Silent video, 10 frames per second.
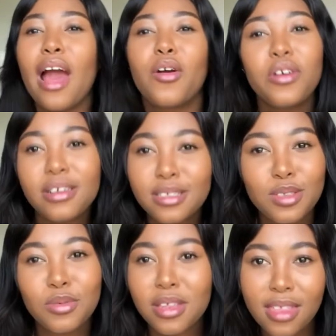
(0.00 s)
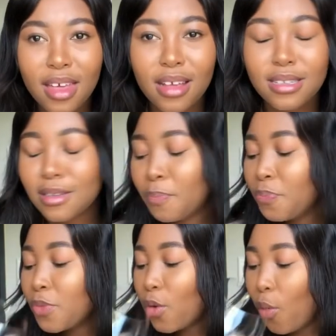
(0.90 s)
couldn't do the things.
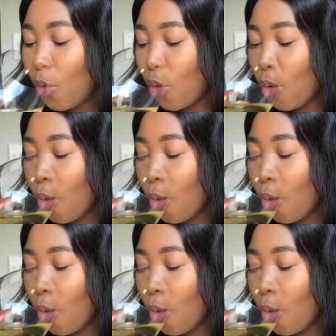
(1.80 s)
Cool.